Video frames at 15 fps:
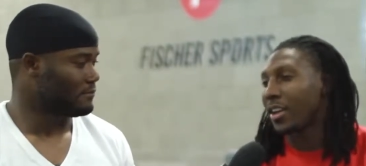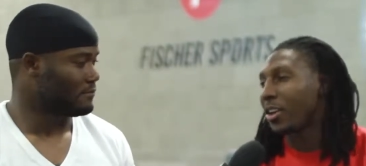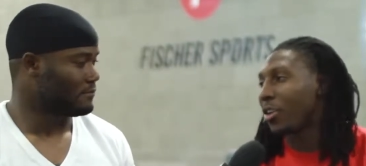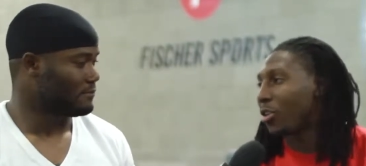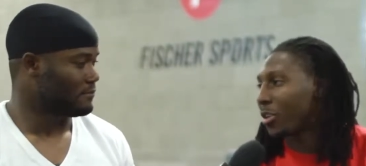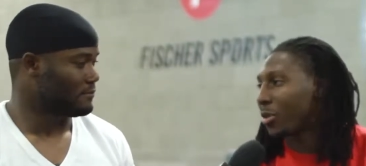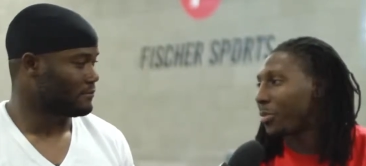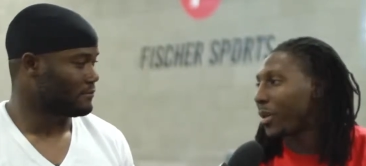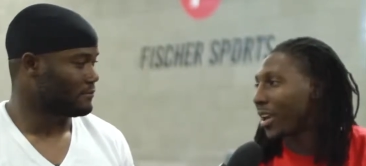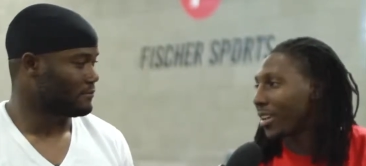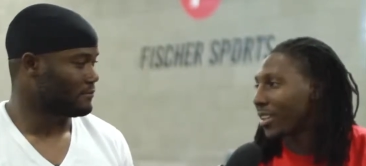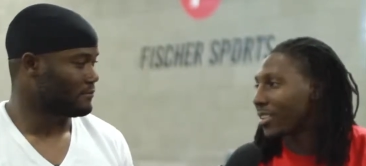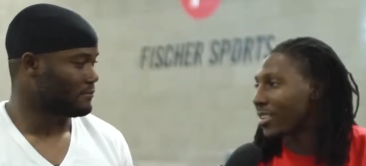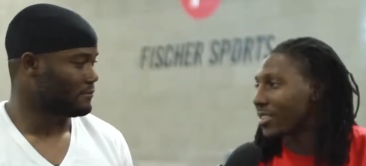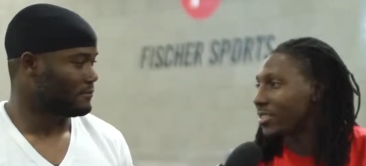
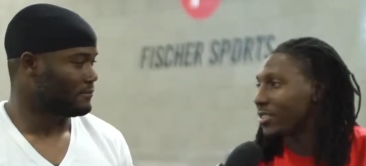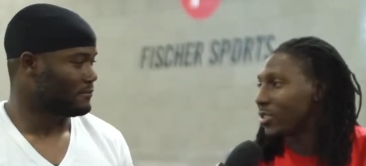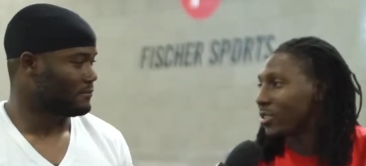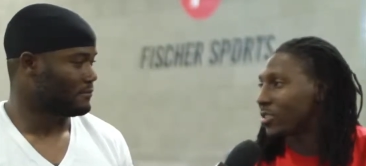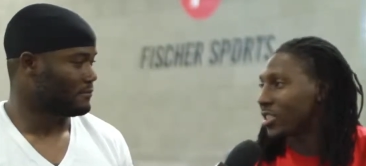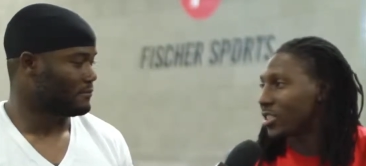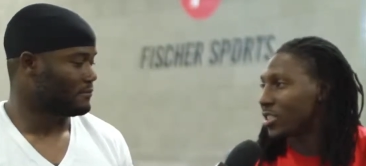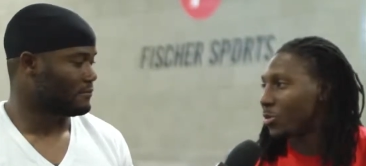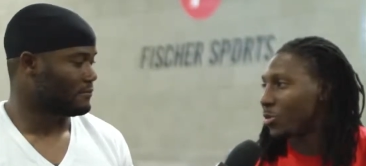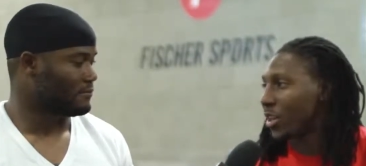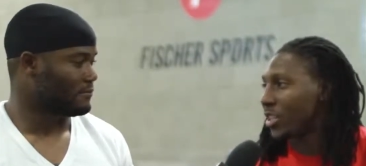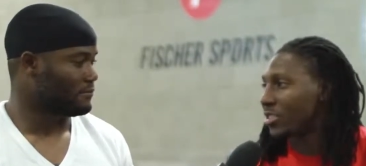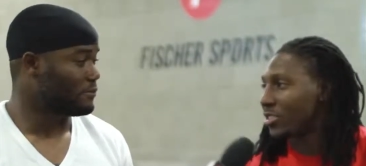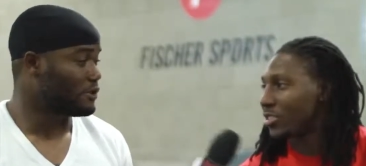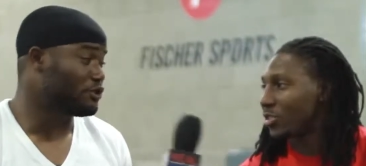Speaker 1: cornerback, you know,
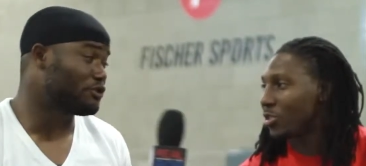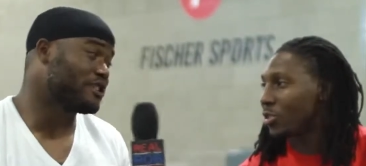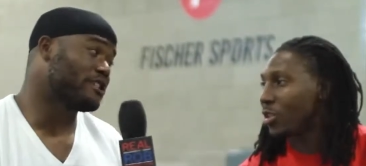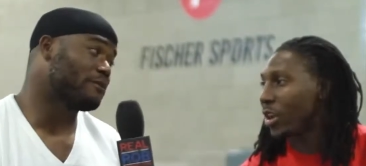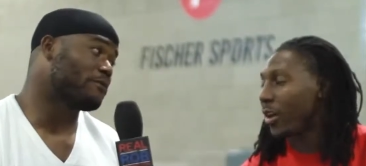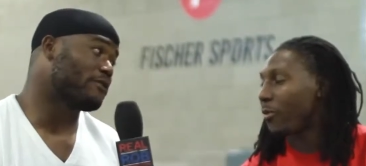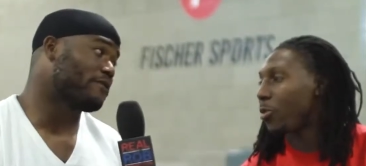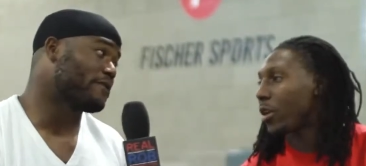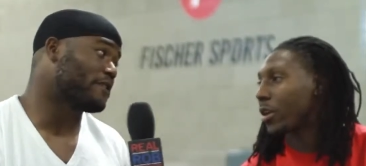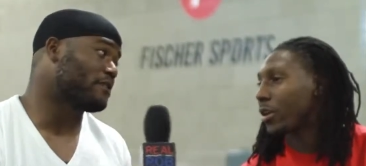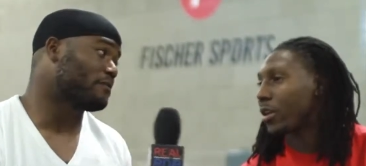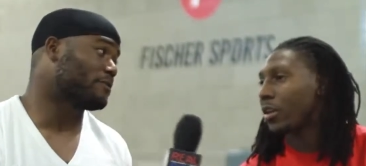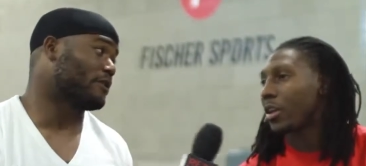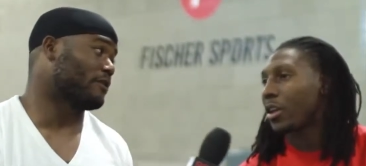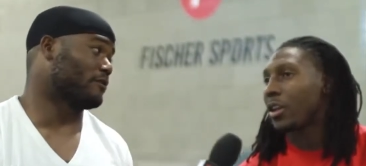situation. You, you know, seen him on
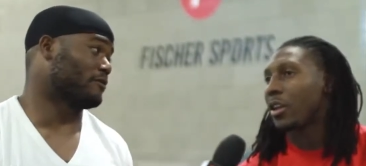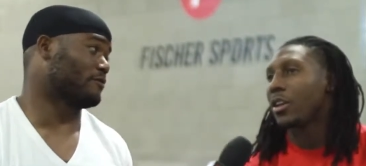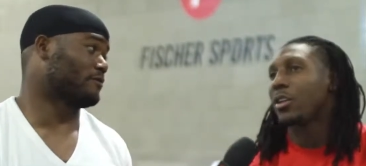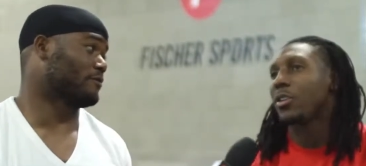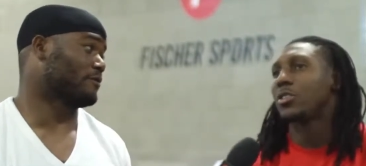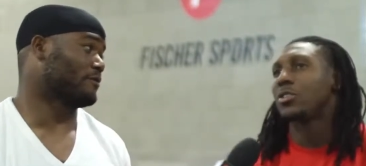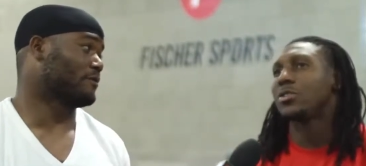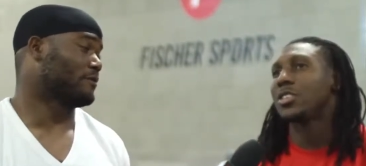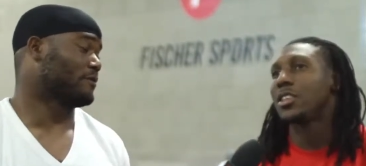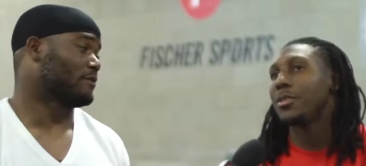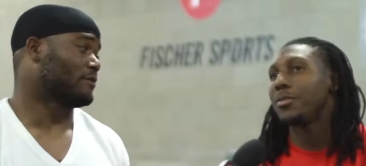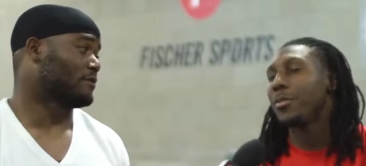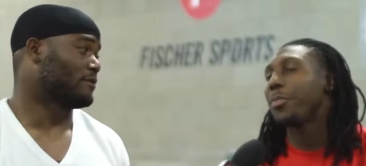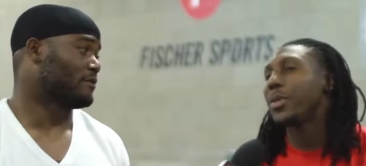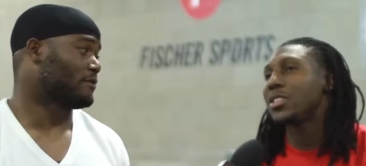film though. You see
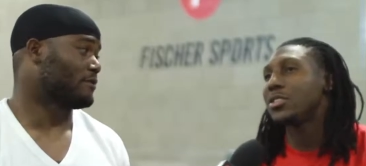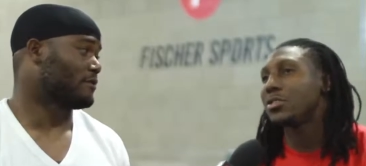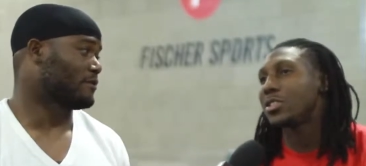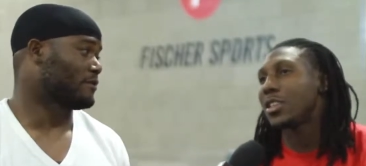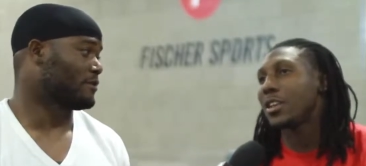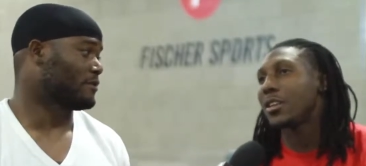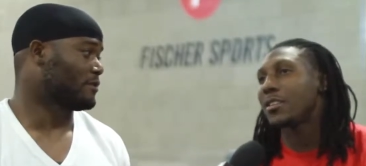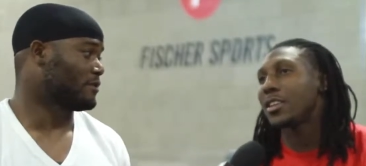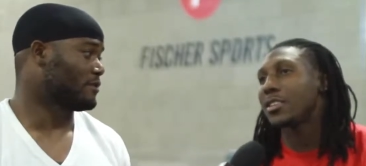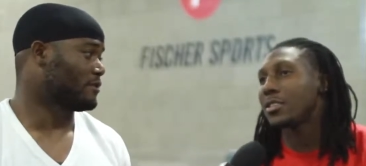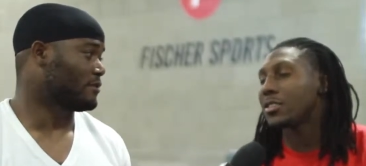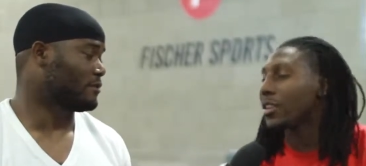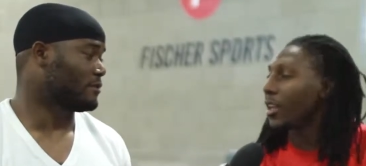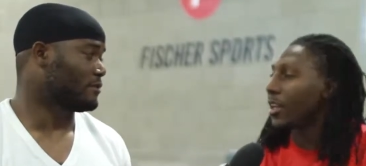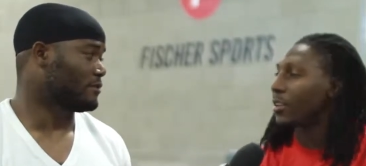him, but you see, that's
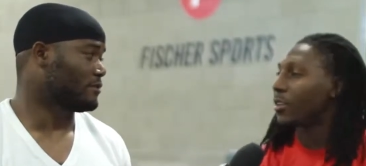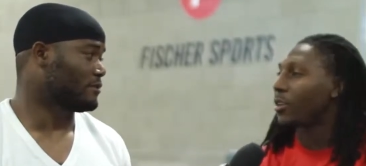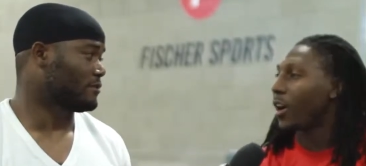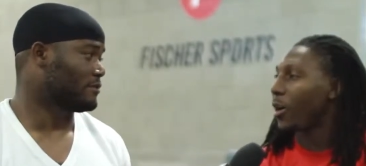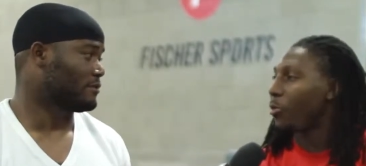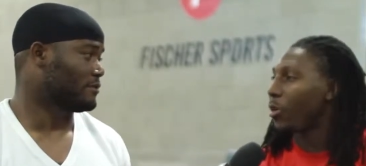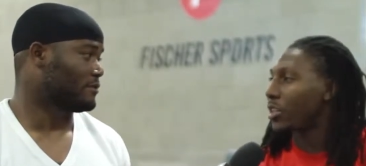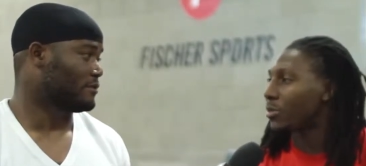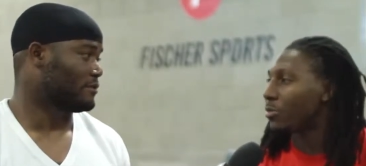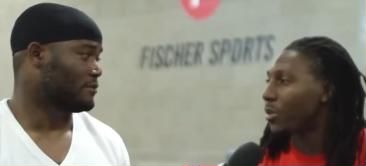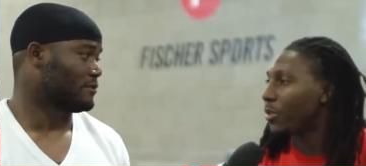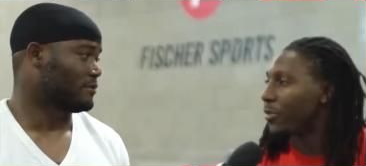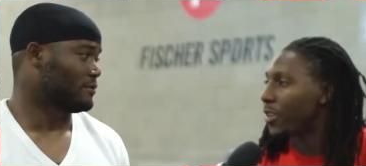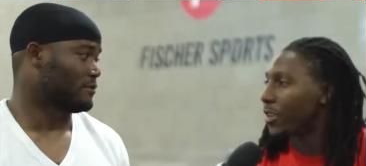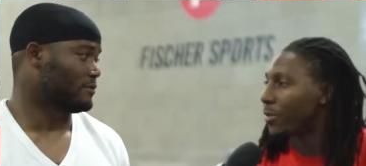the thing though. I watch him
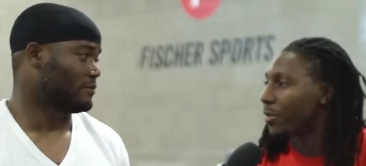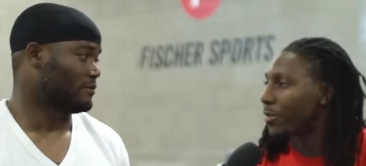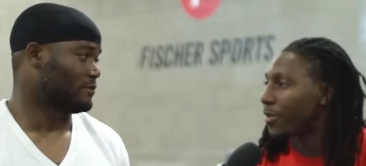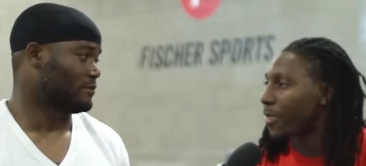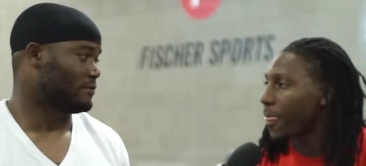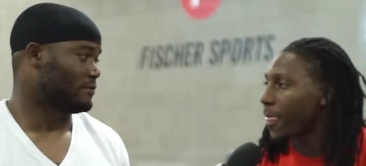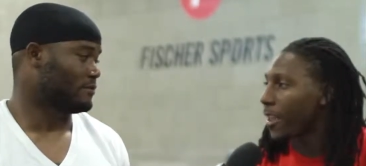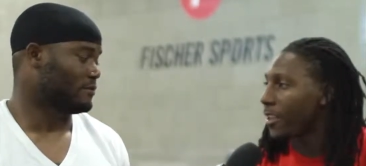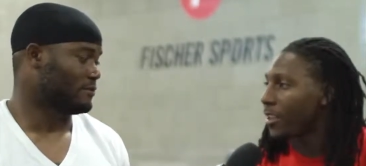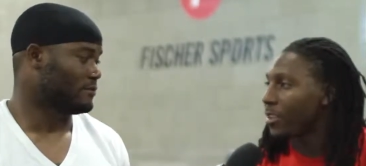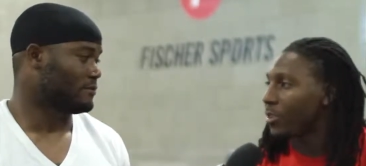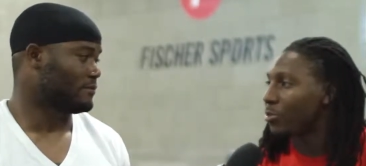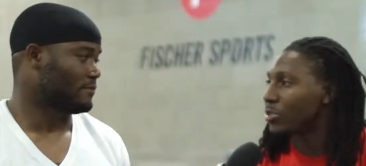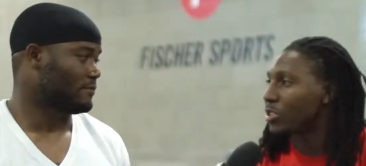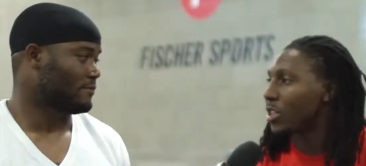on film, and he
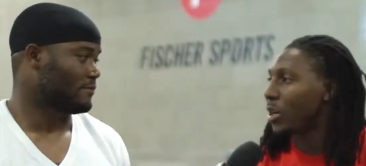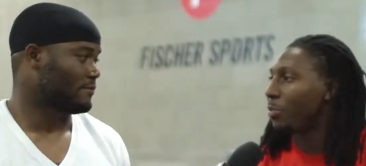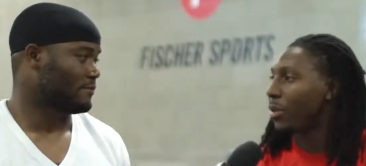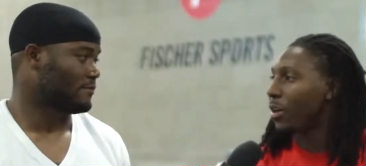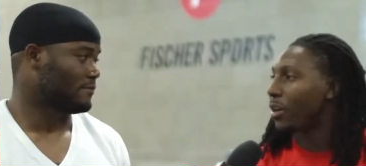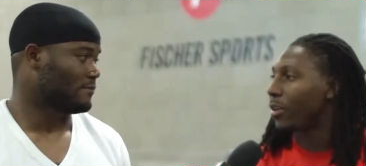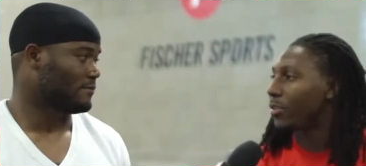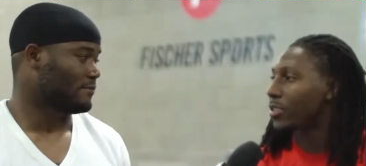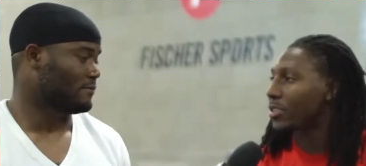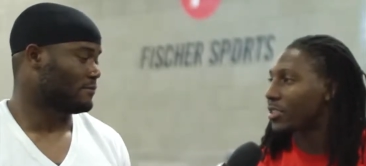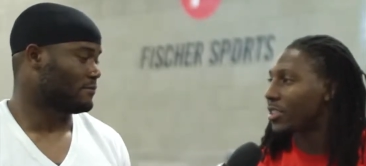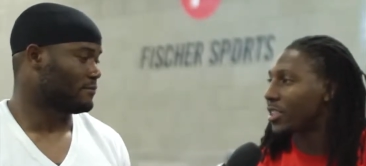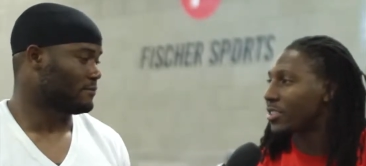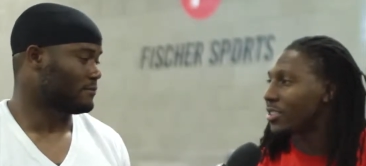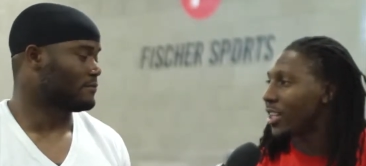don't jump off. It's
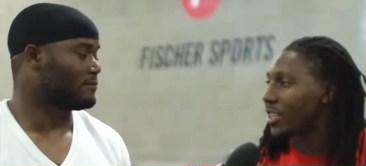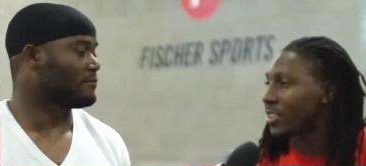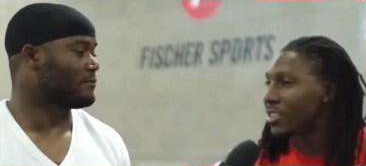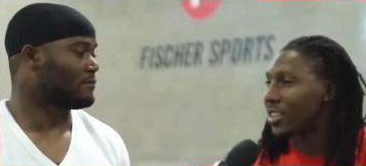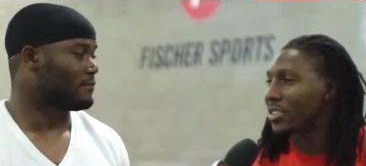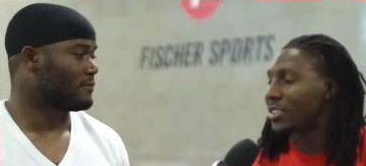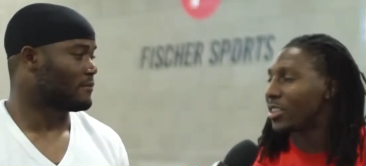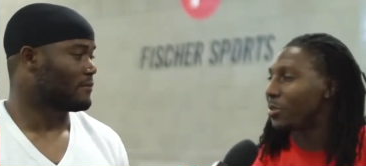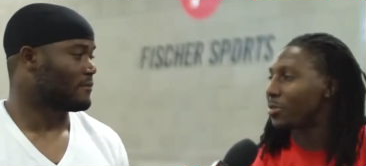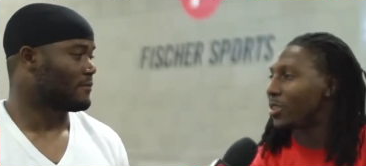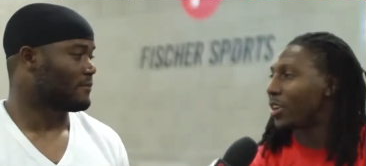it's nothing that jumps